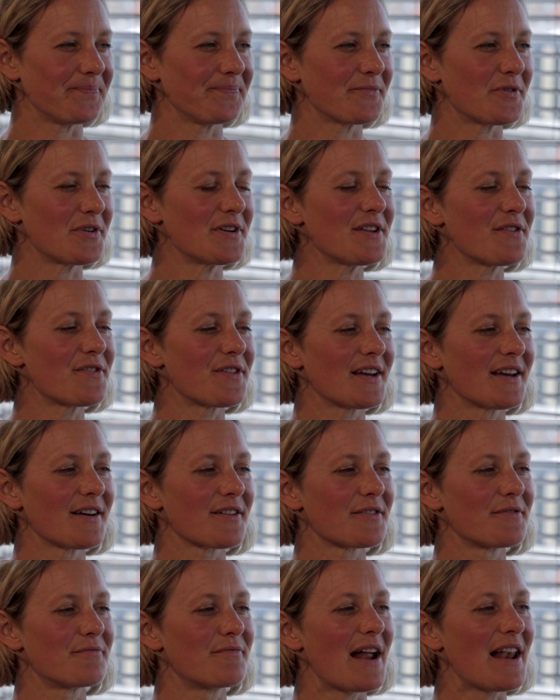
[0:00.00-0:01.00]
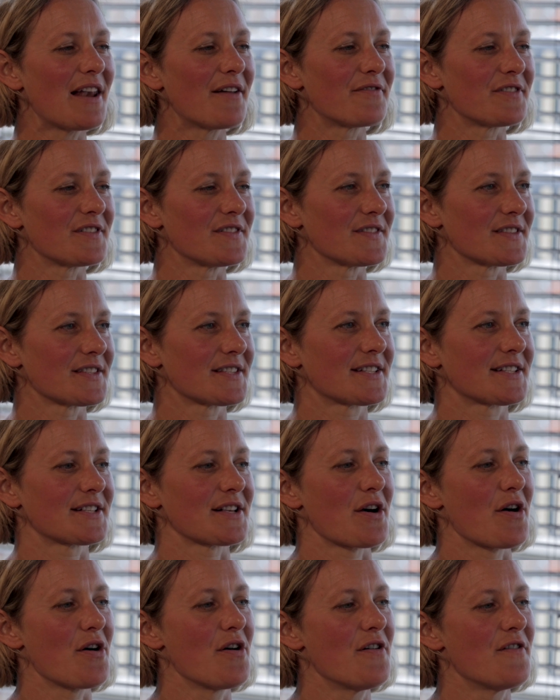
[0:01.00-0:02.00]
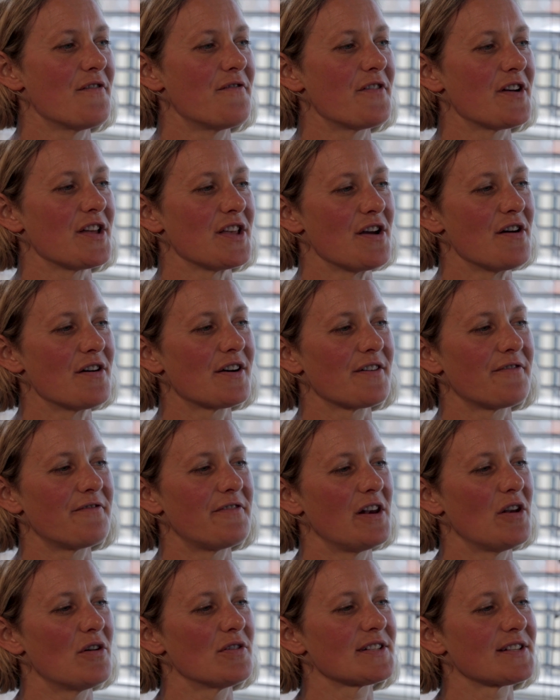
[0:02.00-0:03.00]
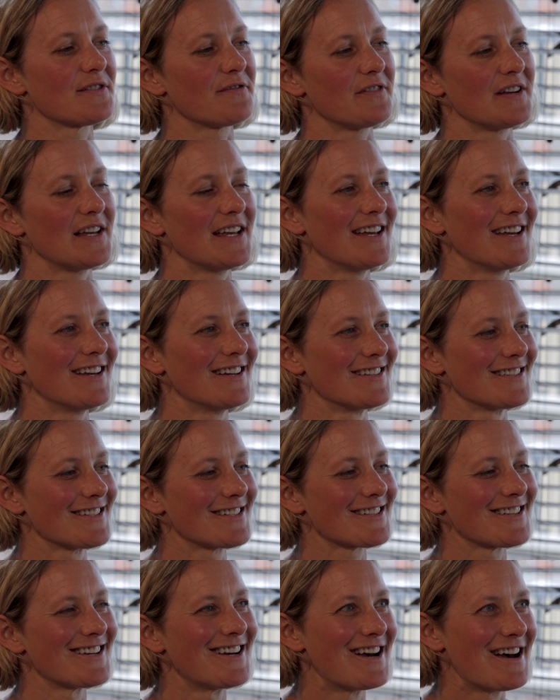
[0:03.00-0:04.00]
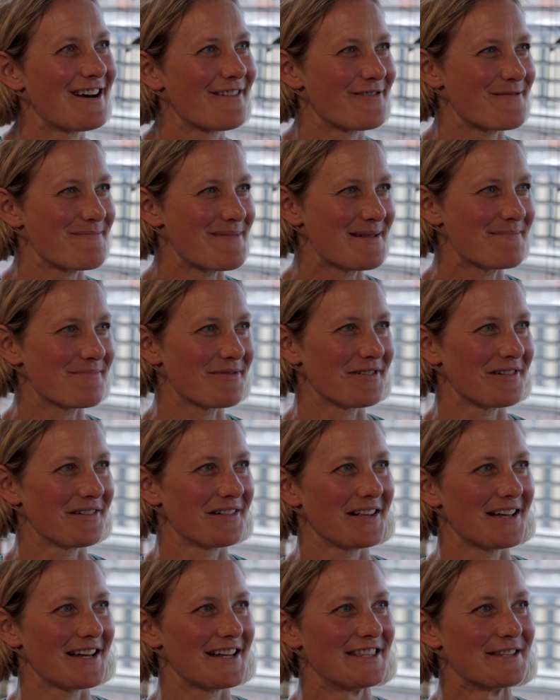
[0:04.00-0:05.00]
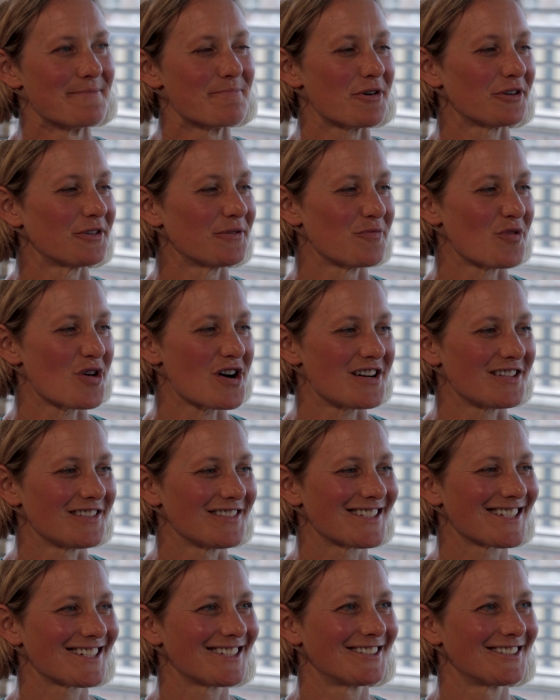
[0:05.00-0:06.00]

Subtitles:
what you think the relevance of yoga philosophy is for people in the modern world.